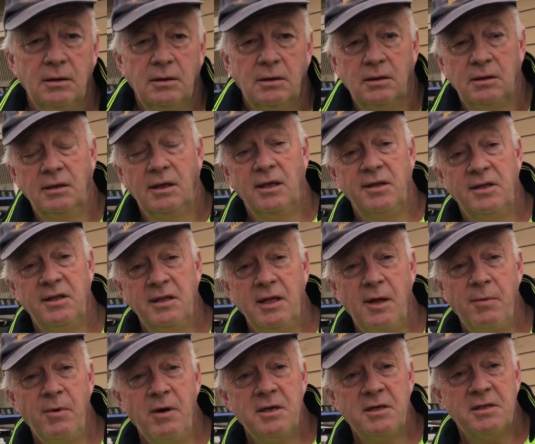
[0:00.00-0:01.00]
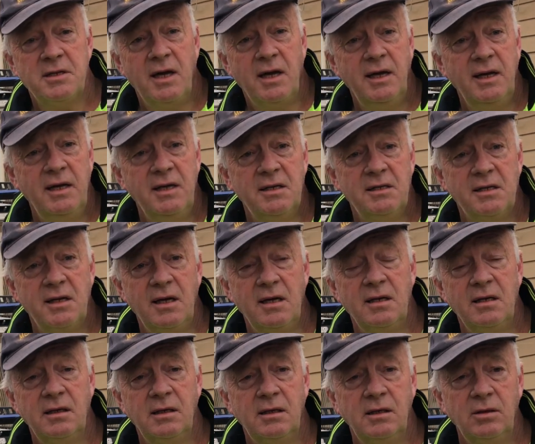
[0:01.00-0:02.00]
Another thing they might say is,
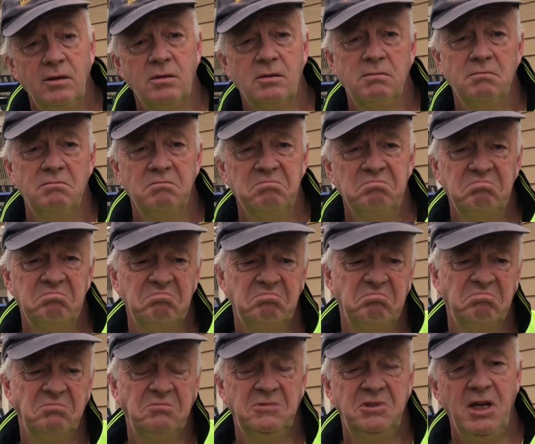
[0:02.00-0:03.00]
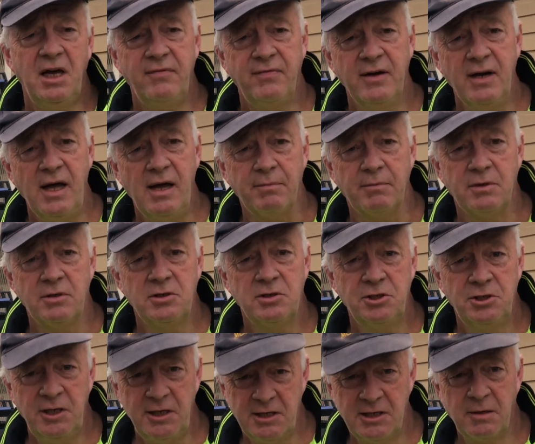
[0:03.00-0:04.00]
look, toughen up.
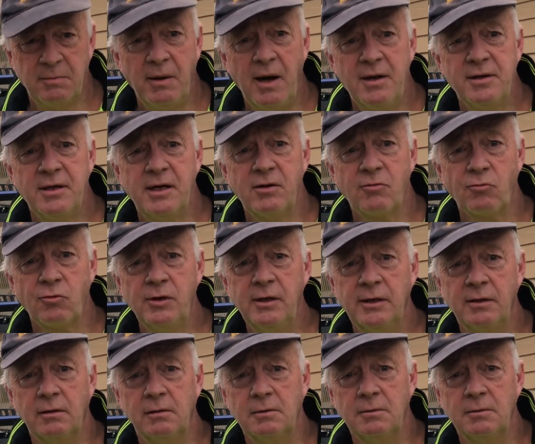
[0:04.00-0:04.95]
Shit's about to get real.